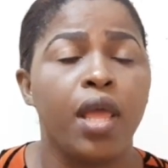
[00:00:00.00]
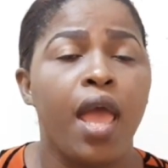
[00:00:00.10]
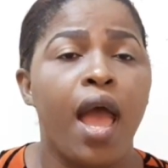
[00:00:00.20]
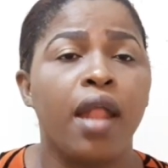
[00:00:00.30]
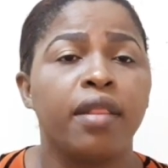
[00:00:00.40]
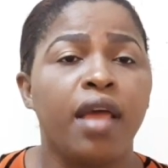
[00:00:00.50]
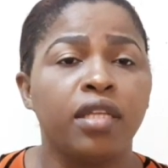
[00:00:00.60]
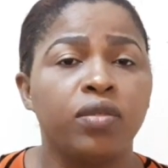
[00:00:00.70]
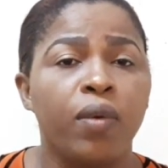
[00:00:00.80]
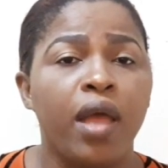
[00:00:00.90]
and that's
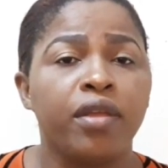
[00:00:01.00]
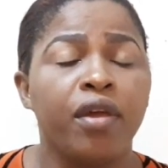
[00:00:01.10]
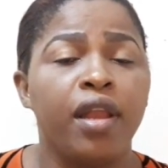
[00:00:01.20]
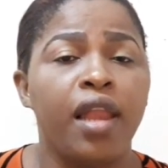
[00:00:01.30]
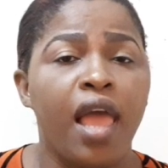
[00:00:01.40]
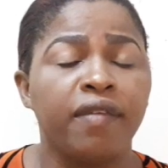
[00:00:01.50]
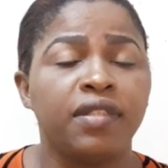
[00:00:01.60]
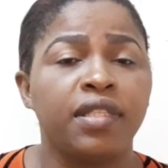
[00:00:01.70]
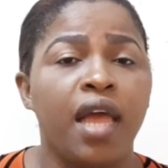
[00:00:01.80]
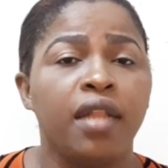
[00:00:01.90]
why your
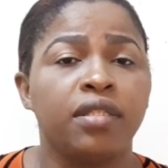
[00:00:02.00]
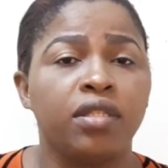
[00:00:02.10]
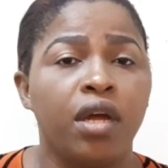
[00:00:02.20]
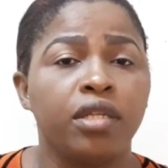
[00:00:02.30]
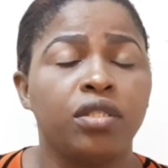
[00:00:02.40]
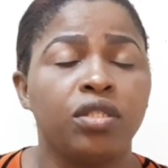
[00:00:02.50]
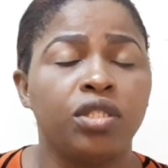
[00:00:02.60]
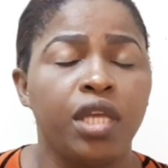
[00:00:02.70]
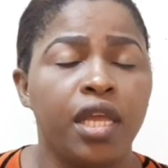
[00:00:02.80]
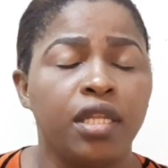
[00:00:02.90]
lifestyle start to
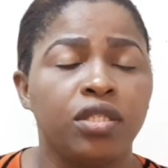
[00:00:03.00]
change.